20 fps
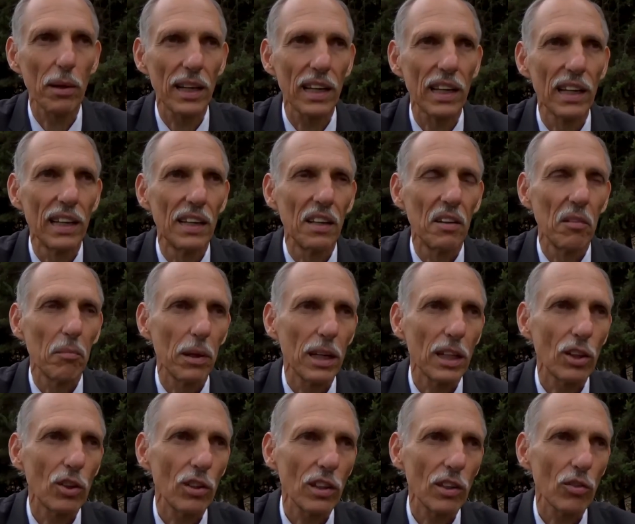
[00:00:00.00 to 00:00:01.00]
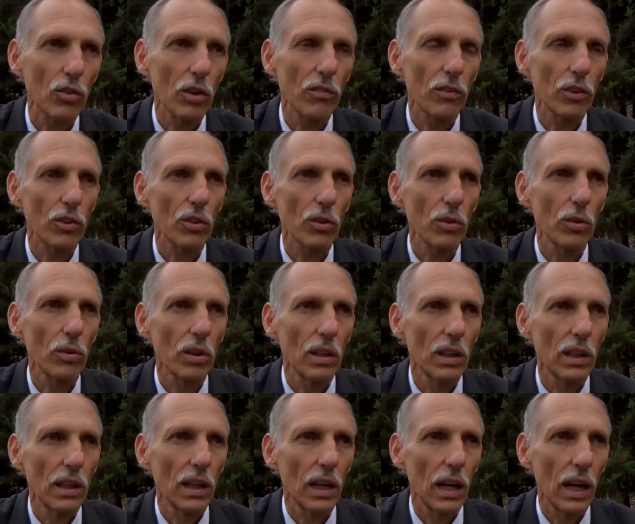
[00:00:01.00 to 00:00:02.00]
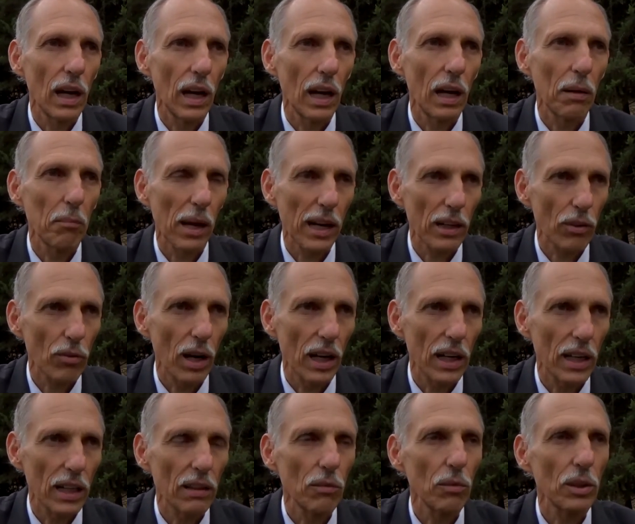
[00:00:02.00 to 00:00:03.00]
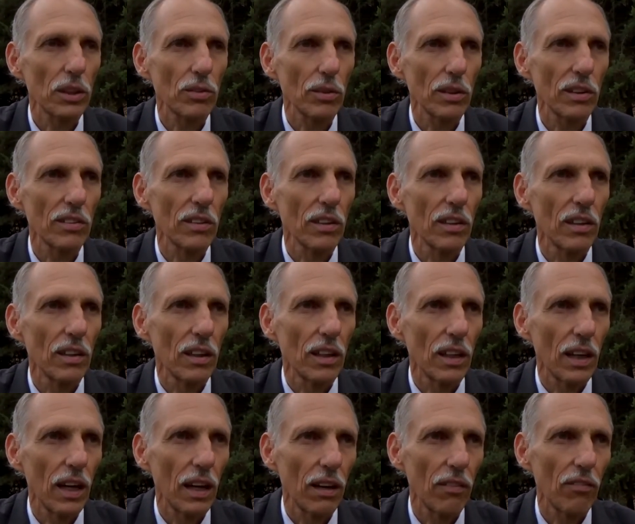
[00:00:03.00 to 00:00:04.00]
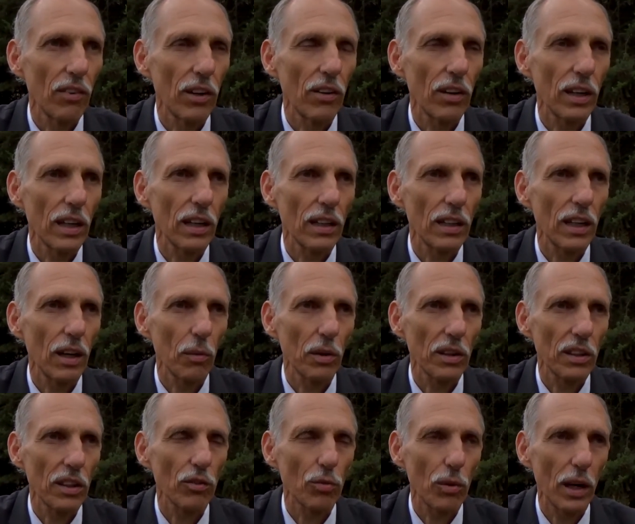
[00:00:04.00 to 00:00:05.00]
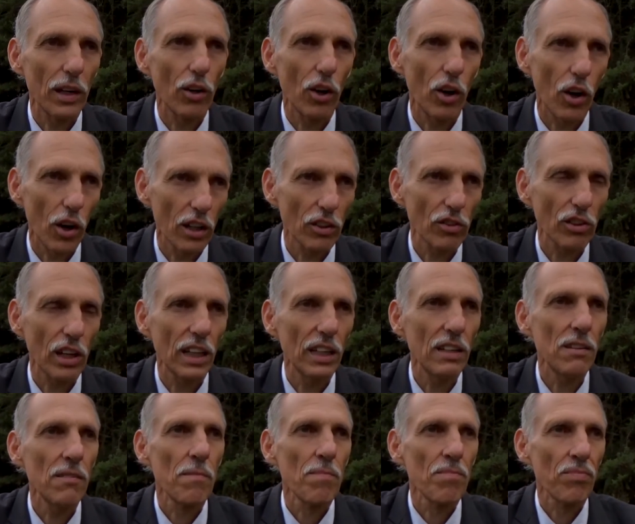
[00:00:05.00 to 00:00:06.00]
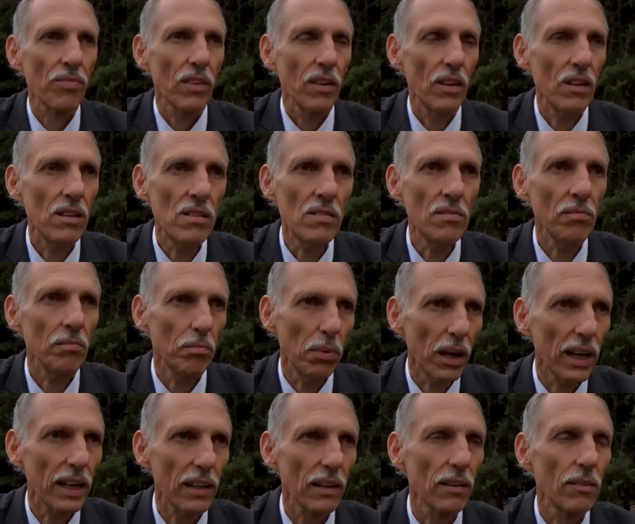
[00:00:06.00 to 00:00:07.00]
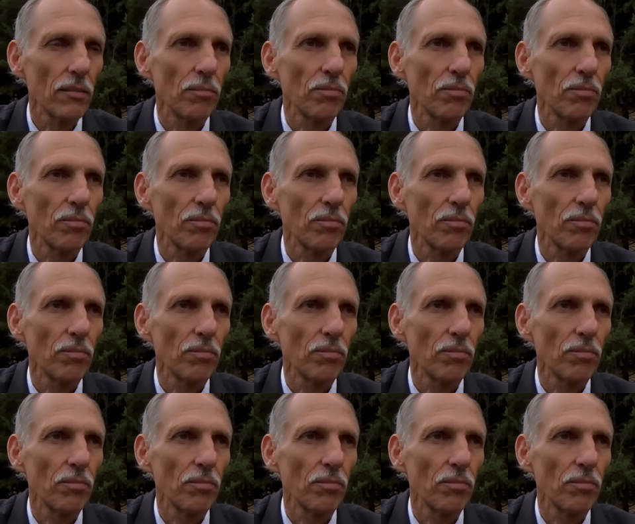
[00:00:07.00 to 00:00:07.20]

But he turned us over to Mike Ryan, which was dealt with us rather harshly. but